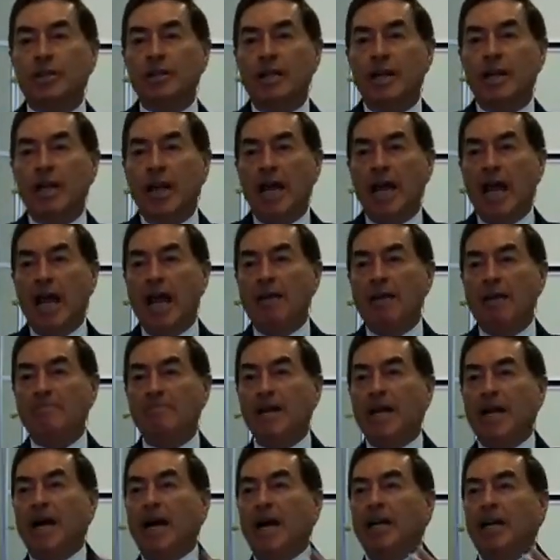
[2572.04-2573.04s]
and
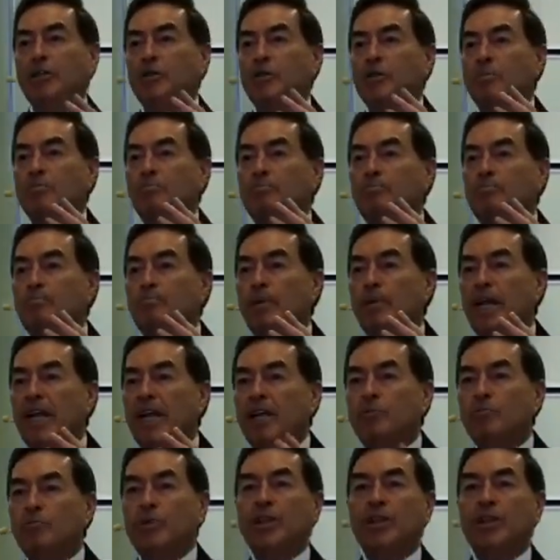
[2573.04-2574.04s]
began to plead
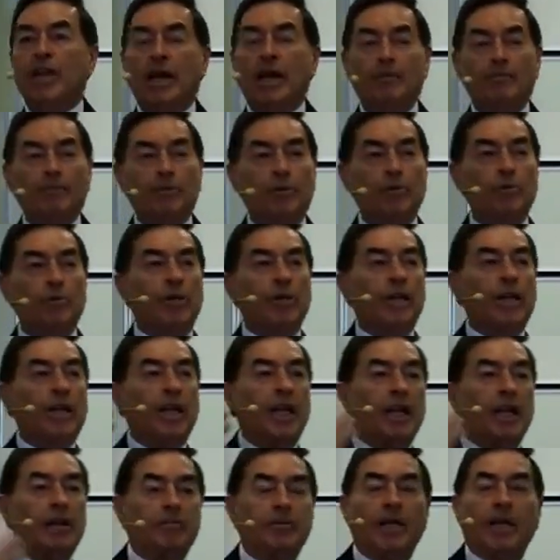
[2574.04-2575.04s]
with them to
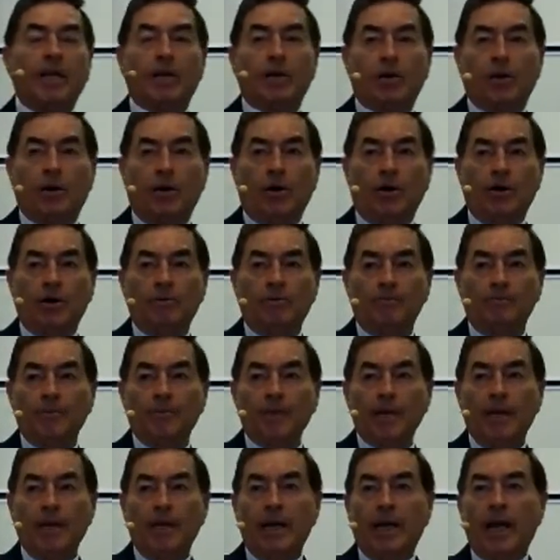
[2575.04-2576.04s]
keep the law
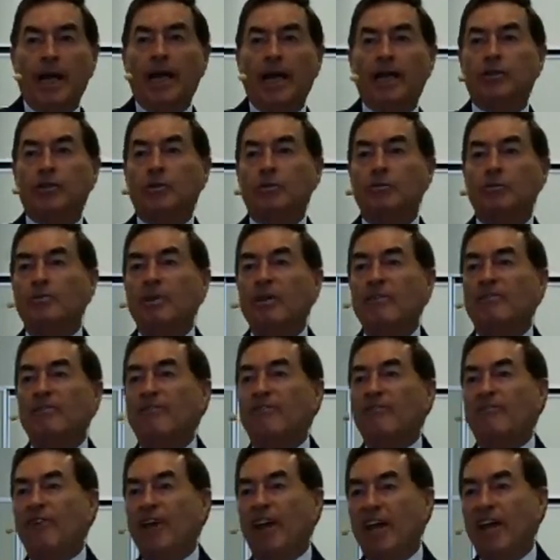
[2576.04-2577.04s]
and to be
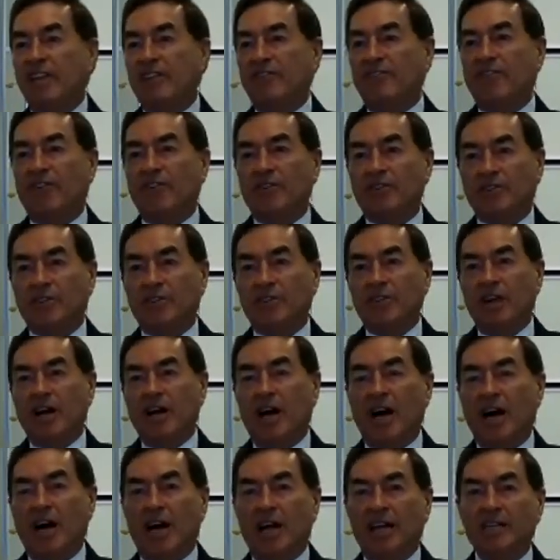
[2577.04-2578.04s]
faithful to God
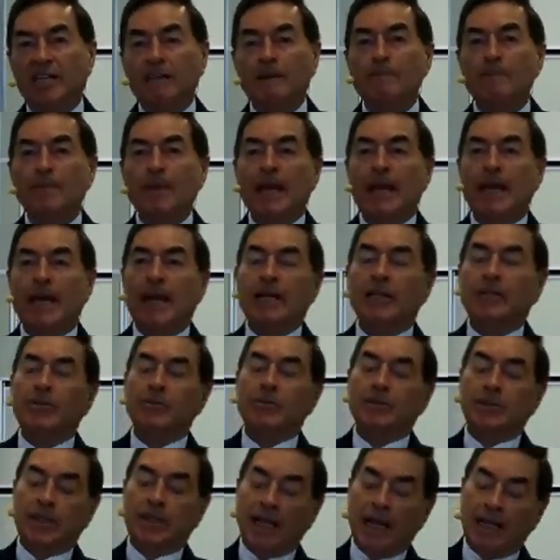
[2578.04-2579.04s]
and to
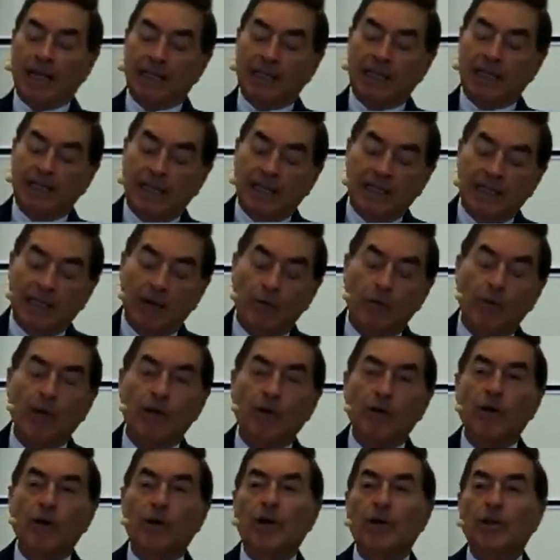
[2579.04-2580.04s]
tell them that they were
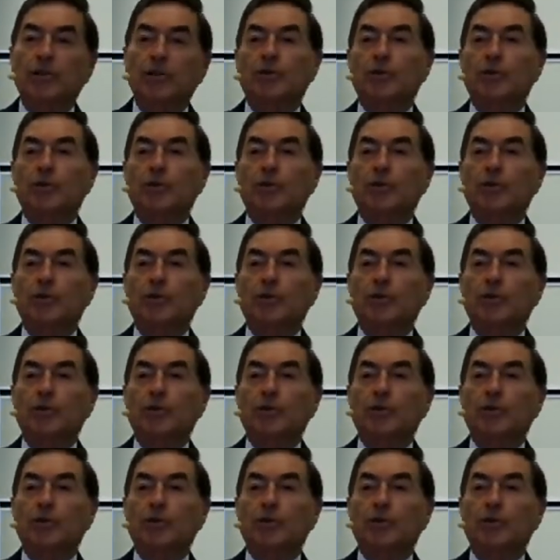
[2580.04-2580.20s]
going to